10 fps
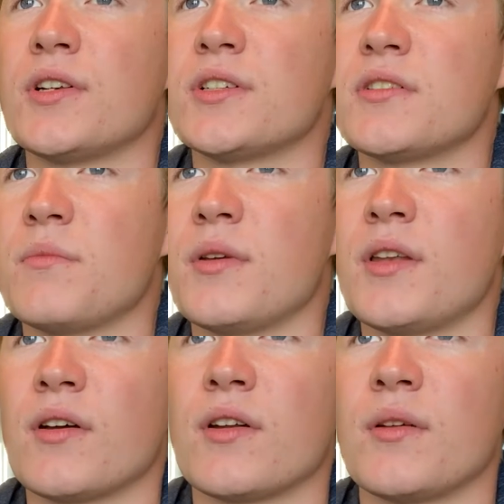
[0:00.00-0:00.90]
just
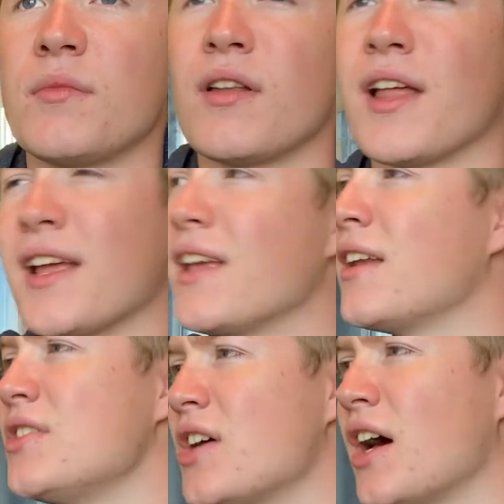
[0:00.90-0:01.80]
depending on him to like get
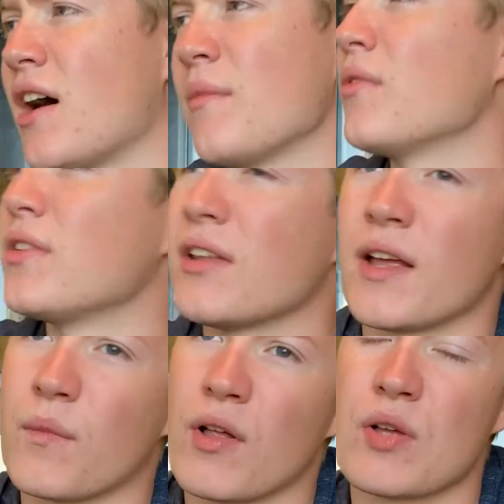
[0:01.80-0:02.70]
a job or to
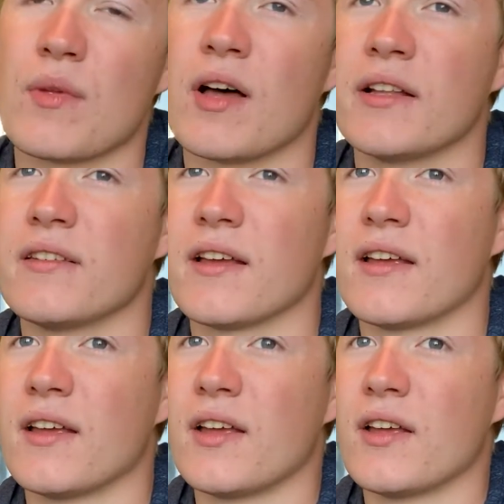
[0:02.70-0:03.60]
like blah blah. It's
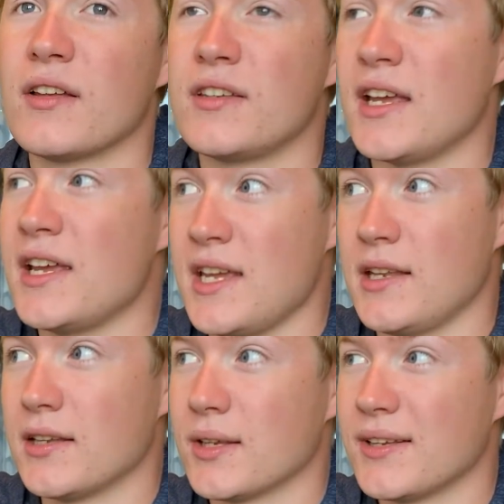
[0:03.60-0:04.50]
like to eat,